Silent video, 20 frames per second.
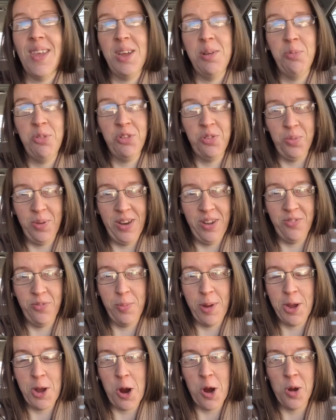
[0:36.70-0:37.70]
I'm just waiting for
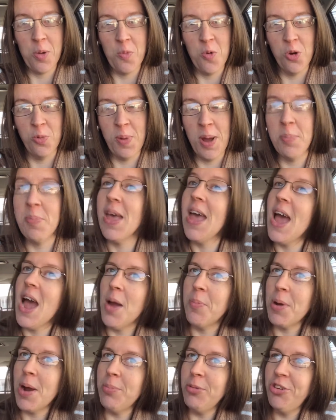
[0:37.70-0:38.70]
my car to warm up.
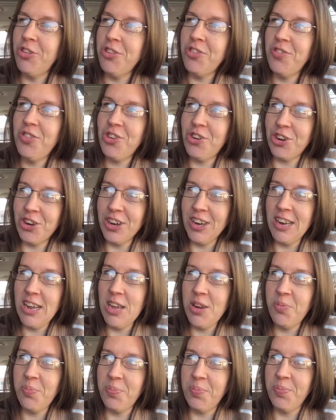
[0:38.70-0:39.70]
Probably should have started
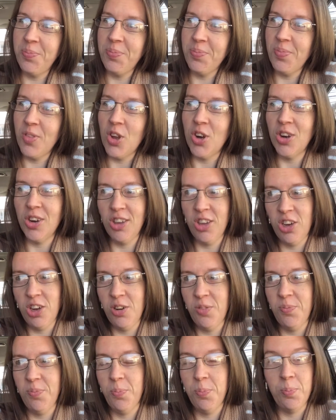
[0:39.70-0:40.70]
it
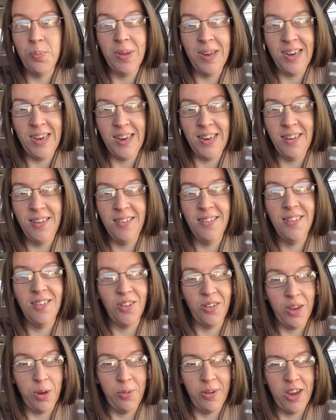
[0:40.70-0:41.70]
earlier, but it didn't,
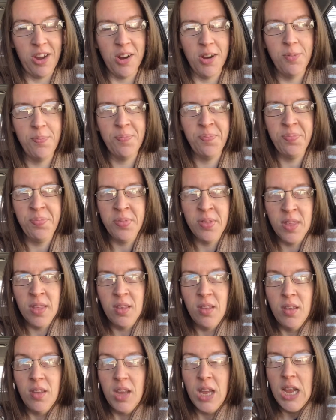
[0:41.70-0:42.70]
so here we are.
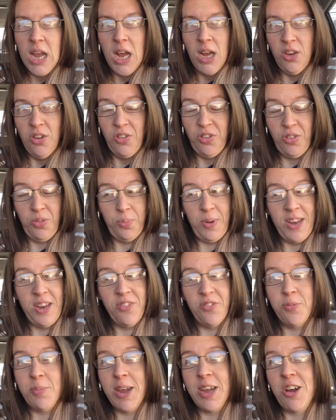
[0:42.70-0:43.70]
Just
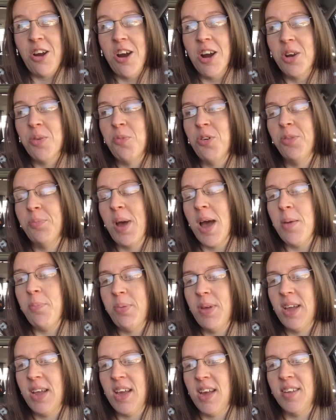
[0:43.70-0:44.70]
waiting for my car to warm
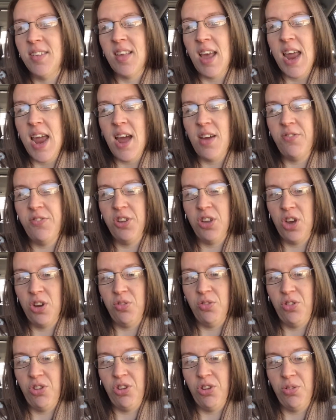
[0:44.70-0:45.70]
up because I have to
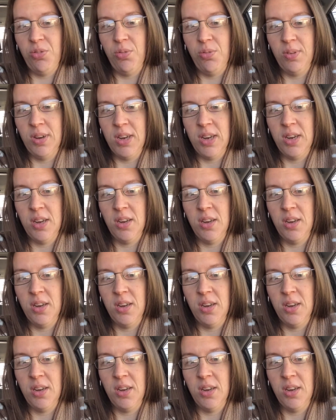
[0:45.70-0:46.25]
go to